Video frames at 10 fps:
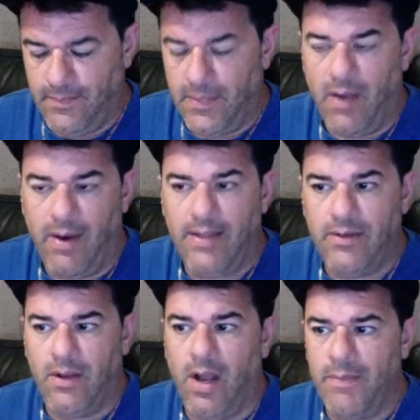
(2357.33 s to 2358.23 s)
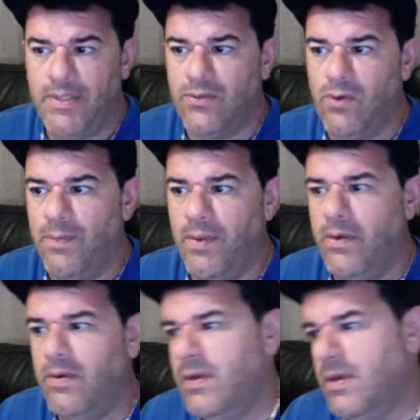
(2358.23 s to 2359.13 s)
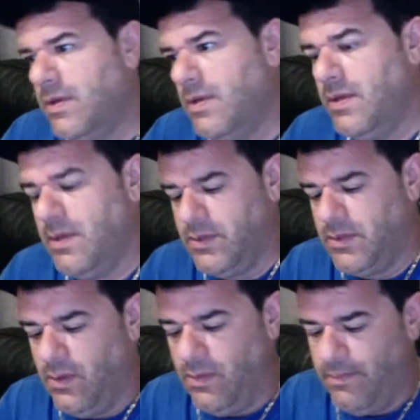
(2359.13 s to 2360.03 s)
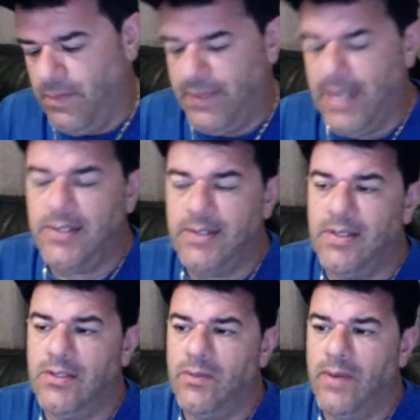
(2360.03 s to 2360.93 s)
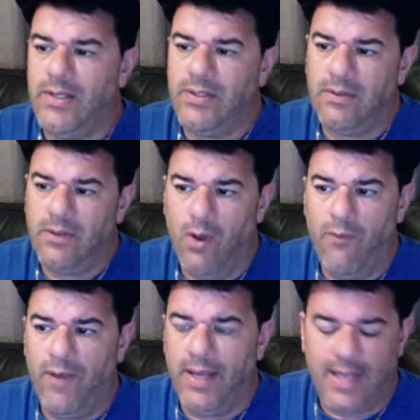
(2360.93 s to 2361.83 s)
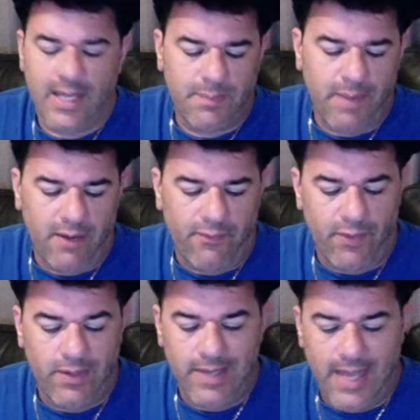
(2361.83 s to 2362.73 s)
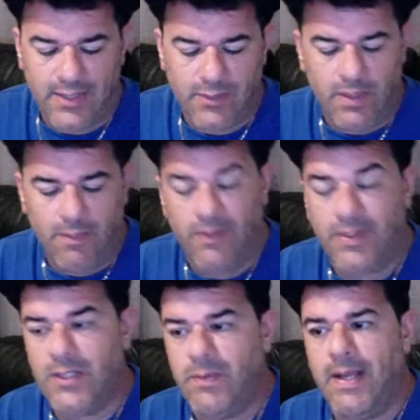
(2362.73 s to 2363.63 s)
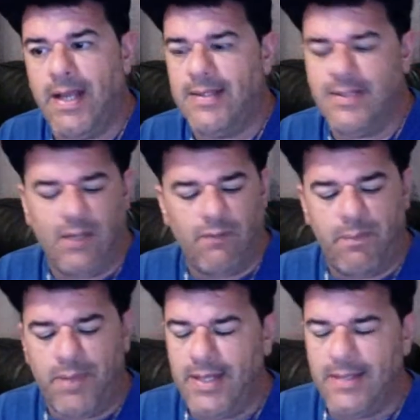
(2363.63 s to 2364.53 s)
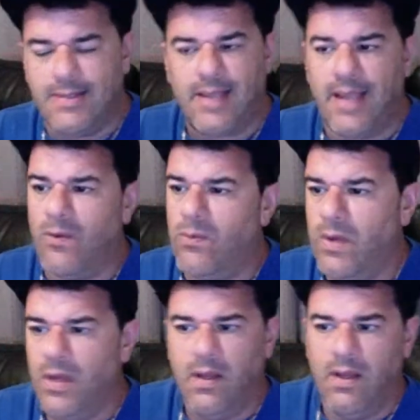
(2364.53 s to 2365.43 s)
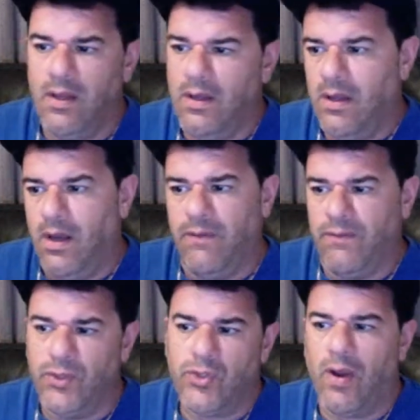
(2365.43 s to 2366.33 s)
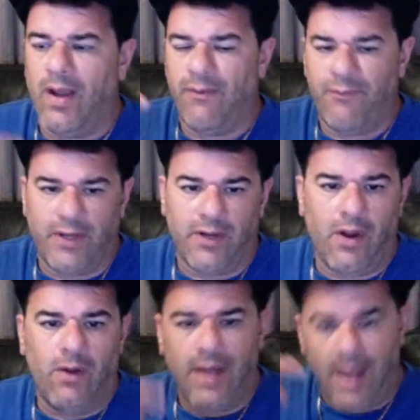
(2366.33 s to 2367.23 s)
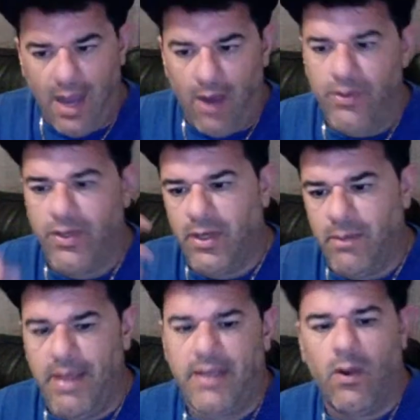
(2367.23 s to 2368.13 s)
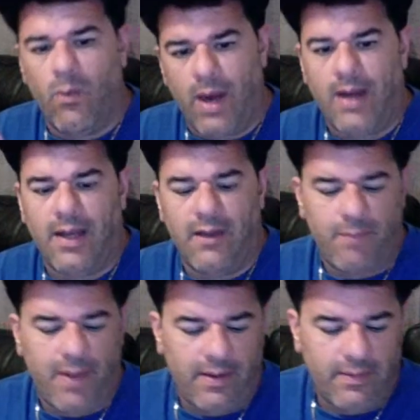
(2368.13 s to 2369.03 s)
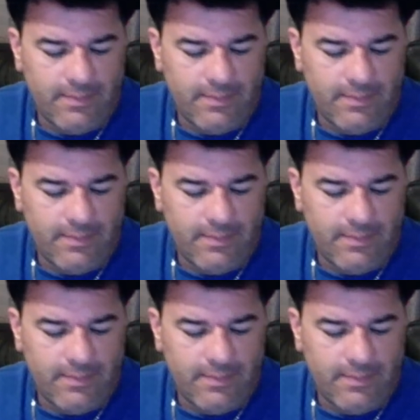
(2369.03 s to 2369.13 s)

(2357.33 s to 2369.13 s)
All right, you got me, Scorpio? So if that's your situation, hopefully it gets better for you next week. But this week I see a repeated cycle of you trying to figure out how you're going to make your work life better.